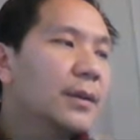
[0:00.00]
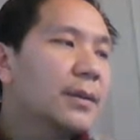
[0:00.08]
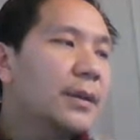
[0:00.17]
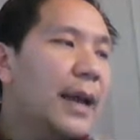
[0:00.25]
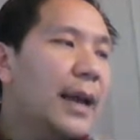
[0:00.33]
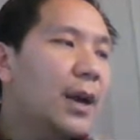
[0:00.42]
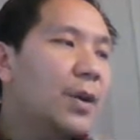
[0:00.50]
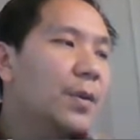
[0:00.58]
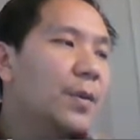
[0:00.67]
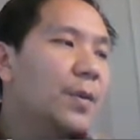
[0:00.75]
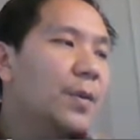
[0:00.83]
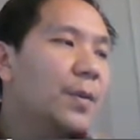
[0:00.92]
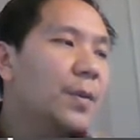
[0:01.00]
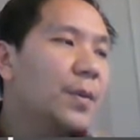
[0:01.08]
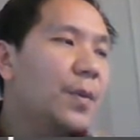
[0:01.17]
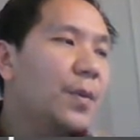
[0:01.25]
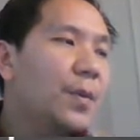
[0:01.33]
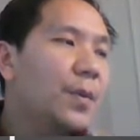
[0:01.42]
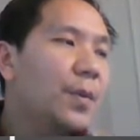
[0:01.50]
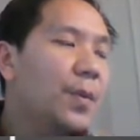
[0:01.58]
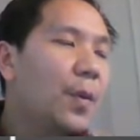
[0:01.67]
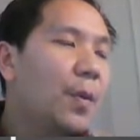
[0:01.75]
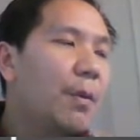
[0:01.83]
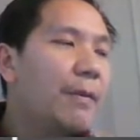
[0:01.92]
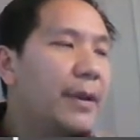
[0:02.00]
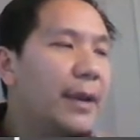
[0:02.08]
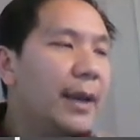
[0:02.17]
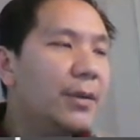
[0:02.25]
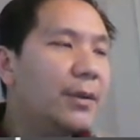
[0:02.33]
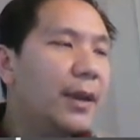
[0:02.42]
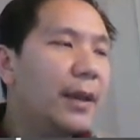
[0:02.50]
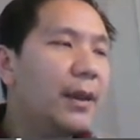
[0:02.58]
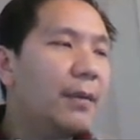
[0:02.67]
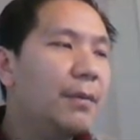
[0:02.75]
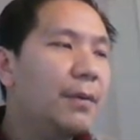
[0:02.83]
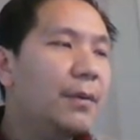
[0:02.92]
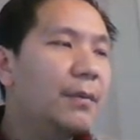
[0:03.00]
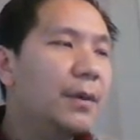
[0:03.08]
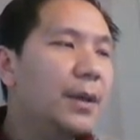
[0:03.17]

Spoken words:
now. When we get to that level,